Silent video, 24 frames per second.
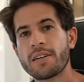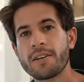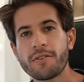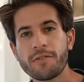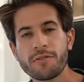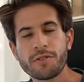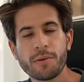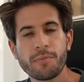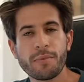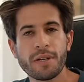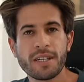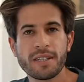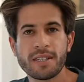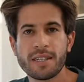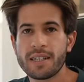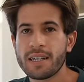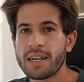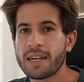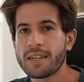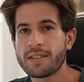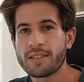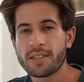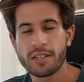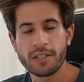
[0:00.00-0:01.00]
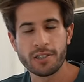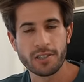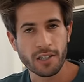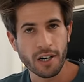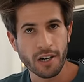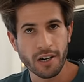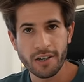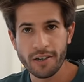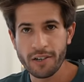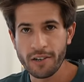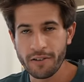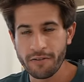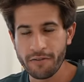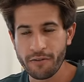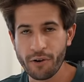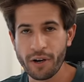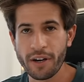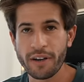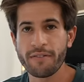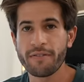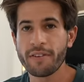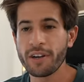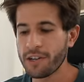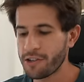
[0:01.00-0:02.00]
Now Notability has a ton of
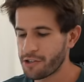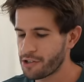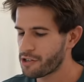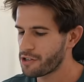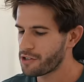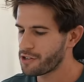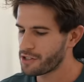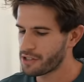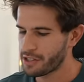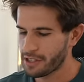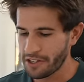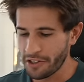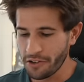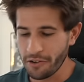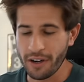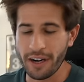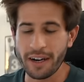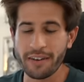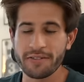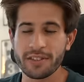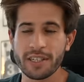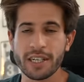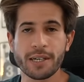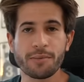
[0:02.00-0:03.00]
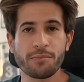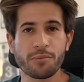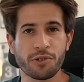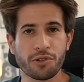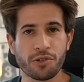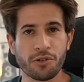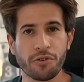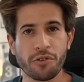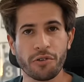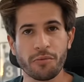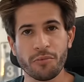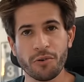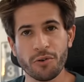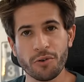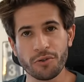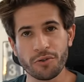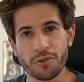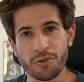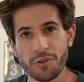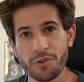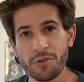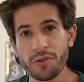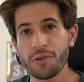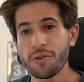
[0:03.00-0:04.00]
great features. I don't have time to show them all
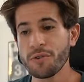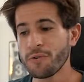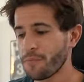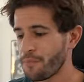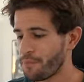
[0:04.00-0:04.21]
to you.